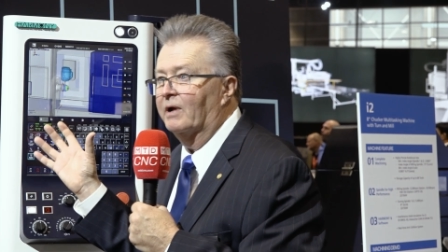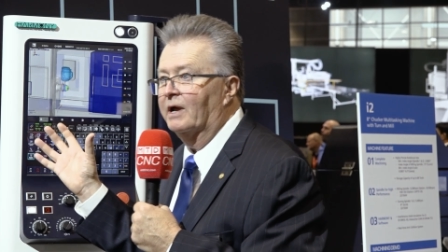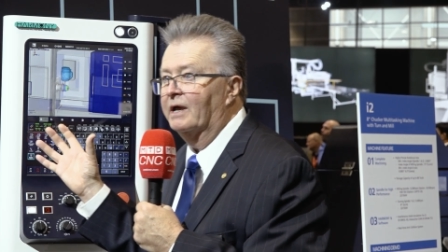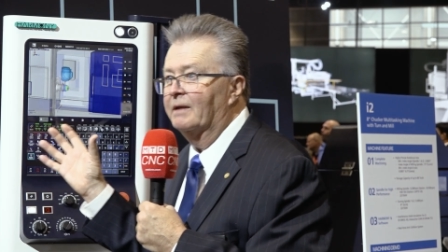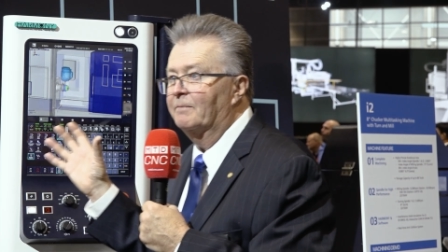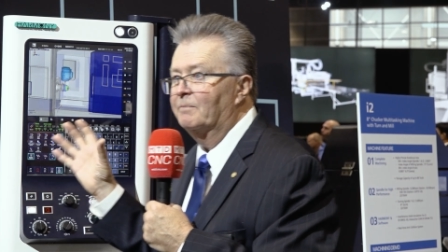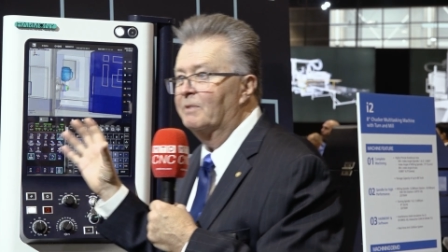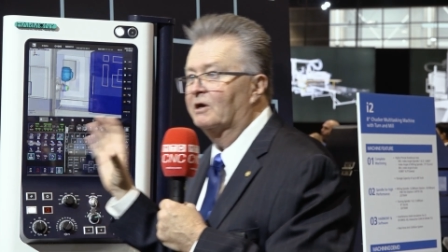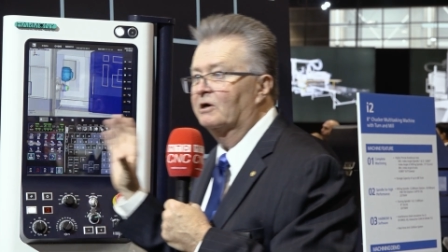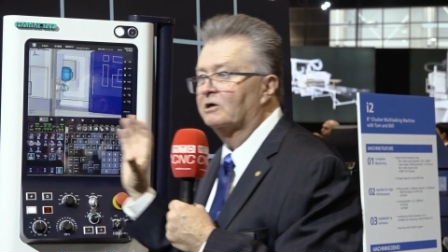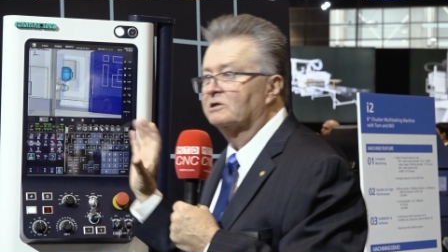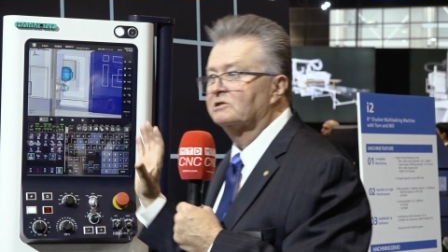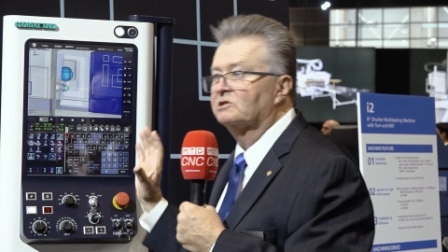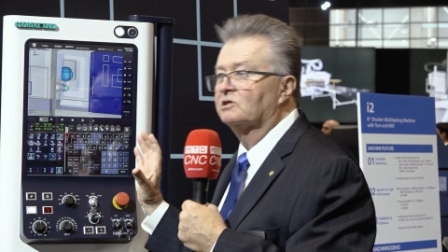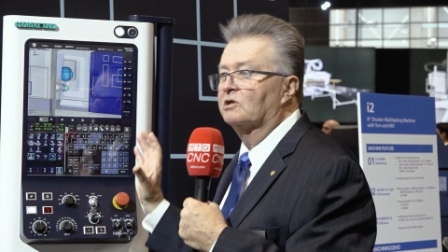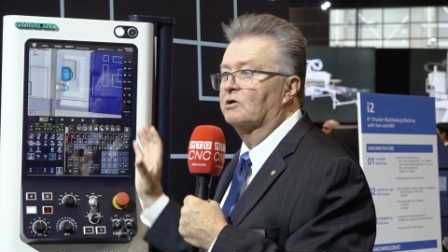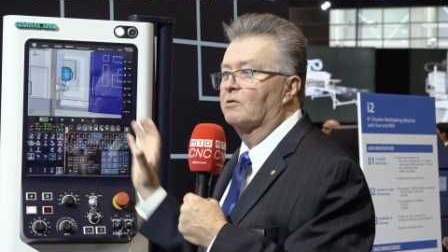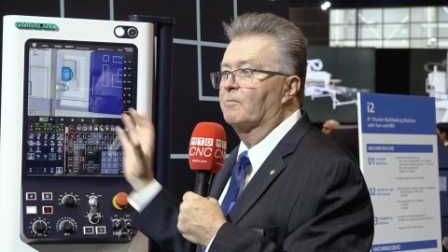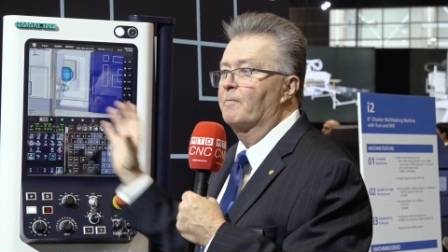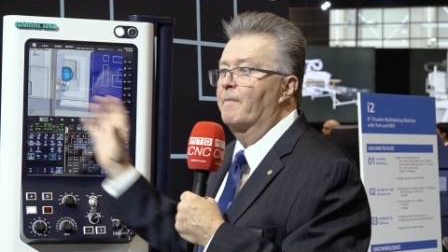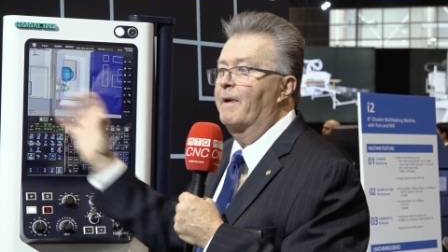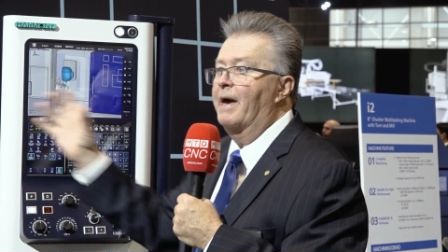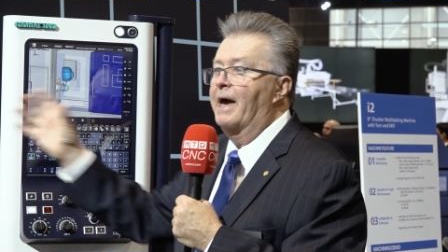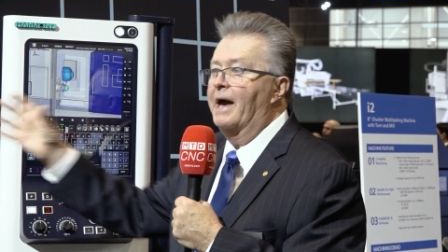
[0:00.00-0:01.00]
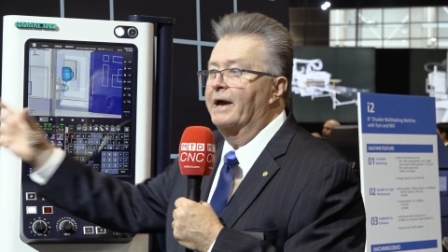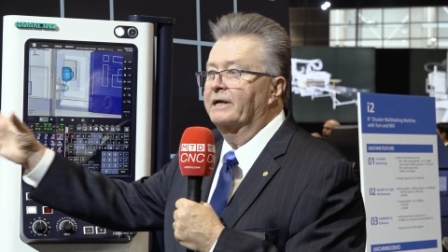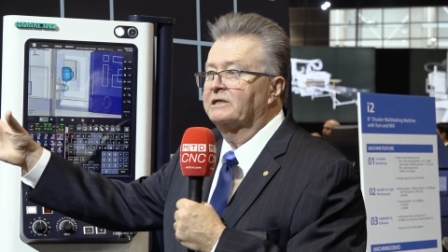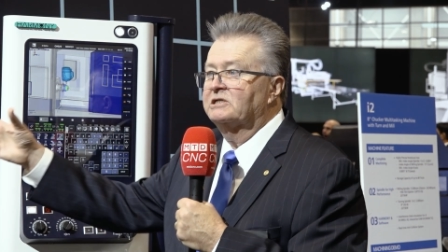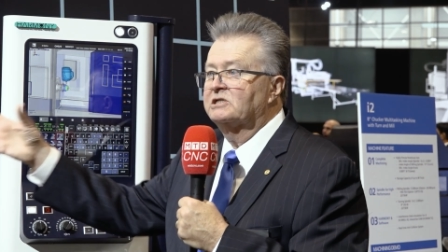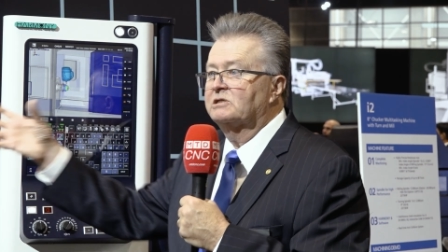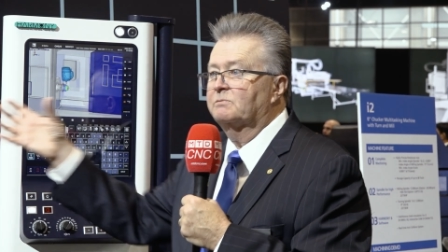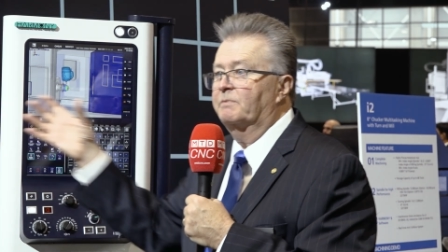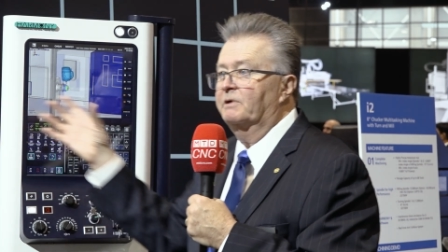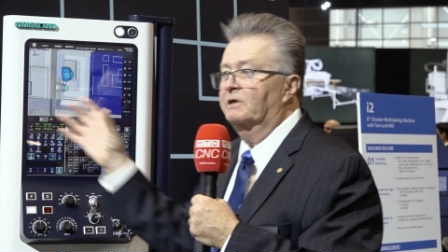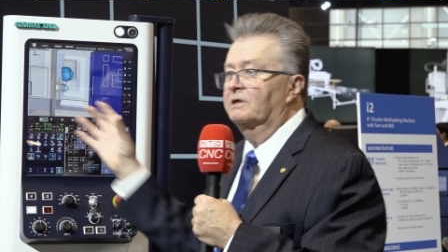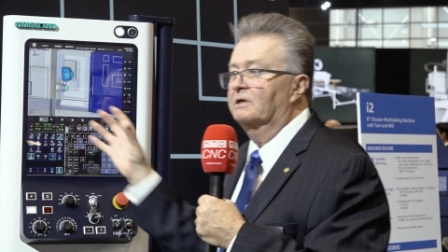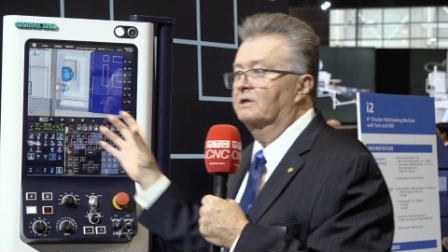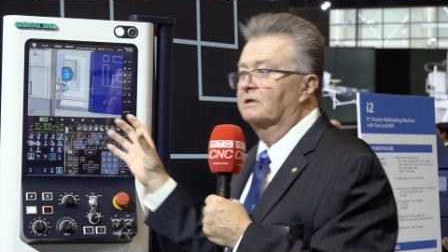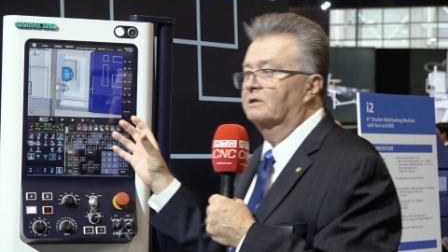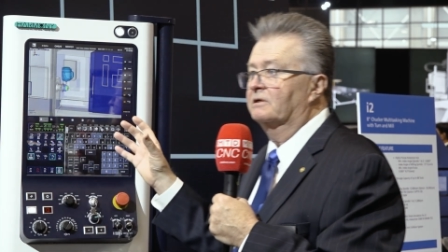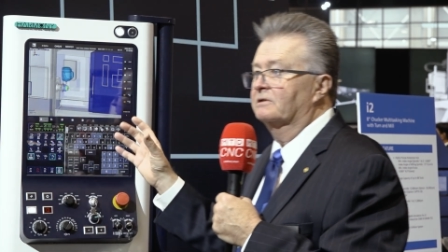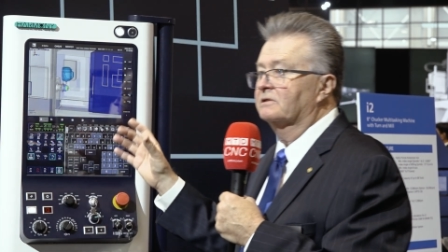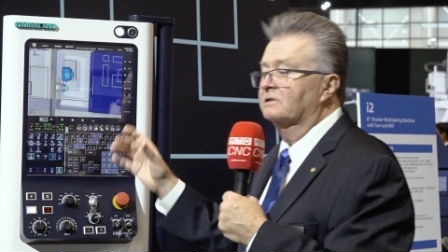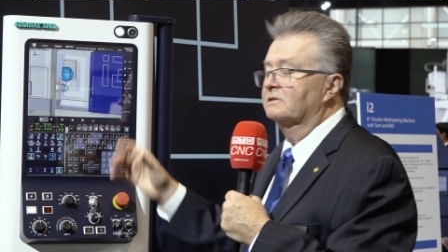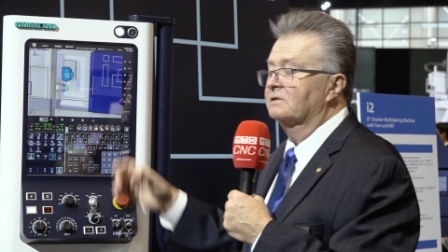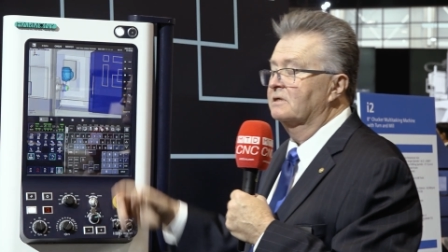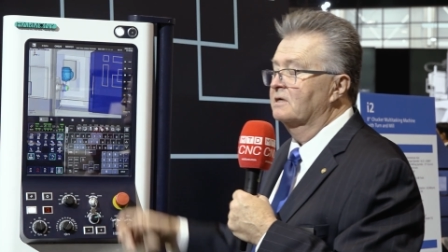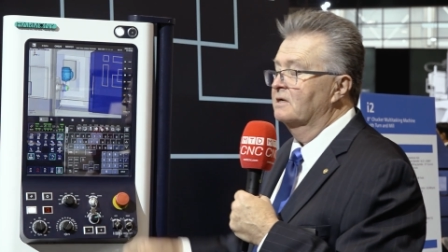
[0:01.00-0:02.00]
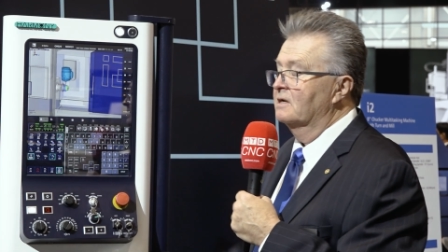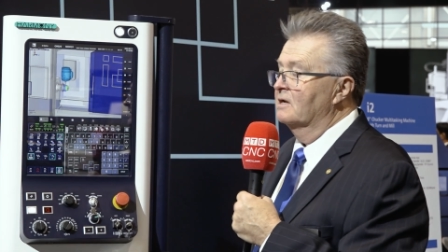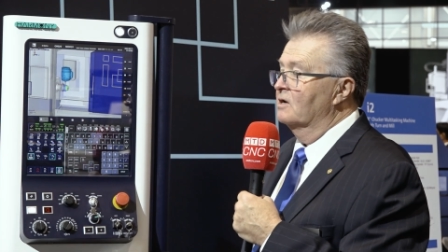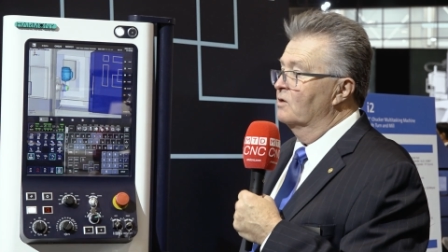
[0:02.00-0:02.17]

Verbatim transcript: right? Because they're matched spindles.